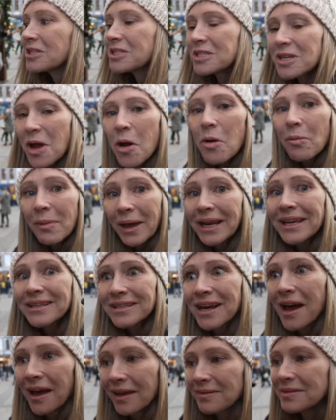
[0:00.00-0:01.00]
so many
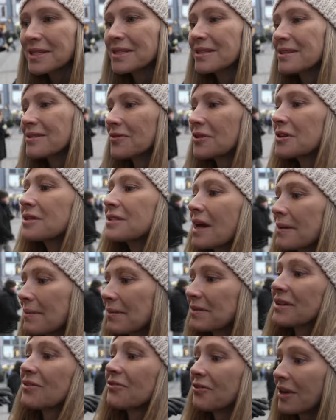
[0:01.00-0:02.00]
times. This is the first time
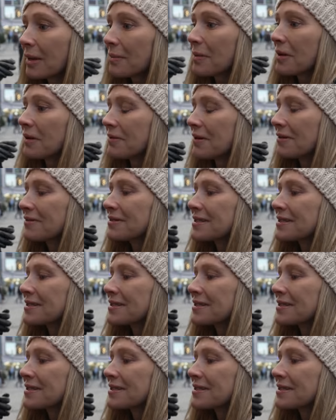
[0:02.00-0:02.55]
as a family we've